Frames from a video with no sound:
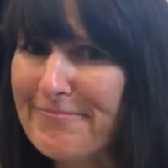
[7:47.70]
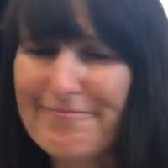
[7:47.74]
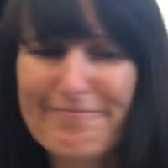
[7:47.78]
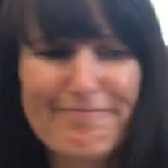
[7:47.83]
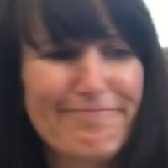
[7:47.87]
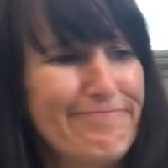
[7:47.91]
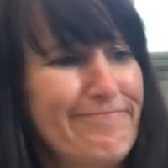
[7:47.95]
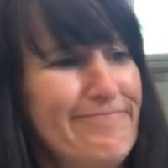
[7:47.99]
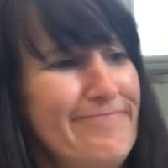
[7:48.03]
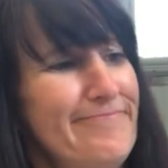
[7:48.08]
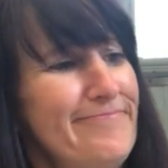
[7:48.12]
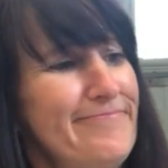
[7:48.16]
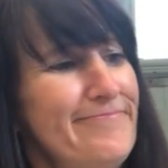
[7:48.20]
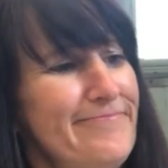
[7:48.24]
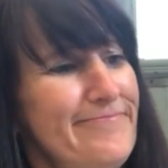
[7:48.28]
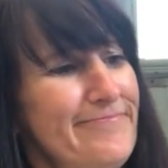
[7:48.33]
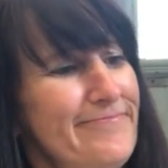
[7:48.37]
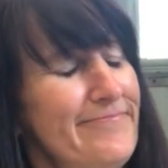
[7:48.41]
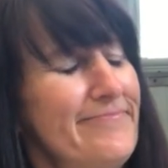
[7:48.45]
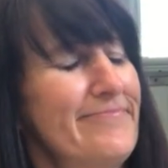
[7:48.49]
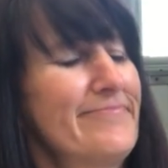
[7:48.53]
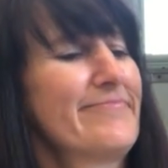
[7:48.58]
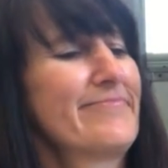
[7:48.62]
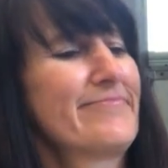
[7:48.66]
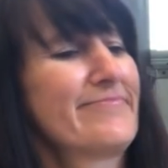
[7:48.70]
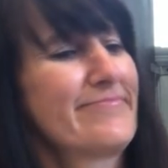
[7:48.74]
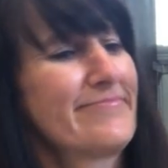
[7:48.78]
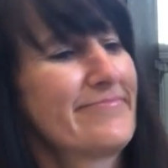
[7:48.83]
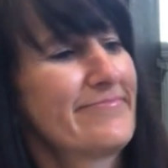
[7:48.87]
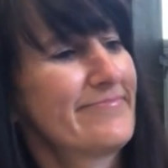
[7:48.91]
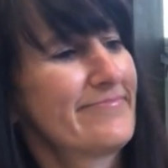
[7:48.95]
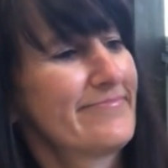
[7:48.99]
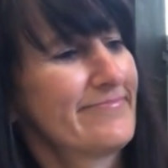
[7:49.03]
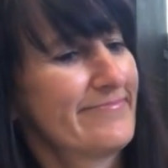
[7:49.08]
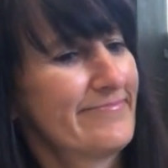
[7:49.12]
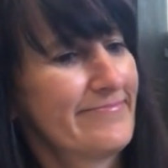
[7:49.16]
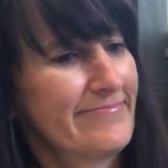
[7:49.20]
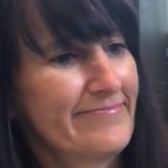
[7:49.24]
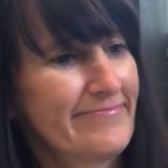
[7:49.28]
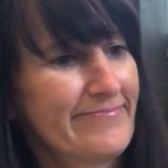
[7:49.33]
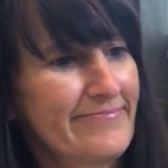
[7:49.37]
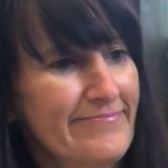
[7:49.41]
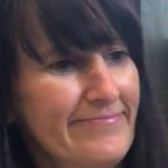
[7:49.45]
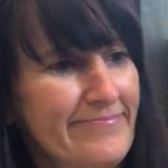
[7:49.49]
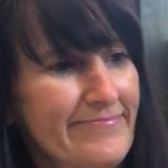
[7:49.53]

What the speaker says: [no speech]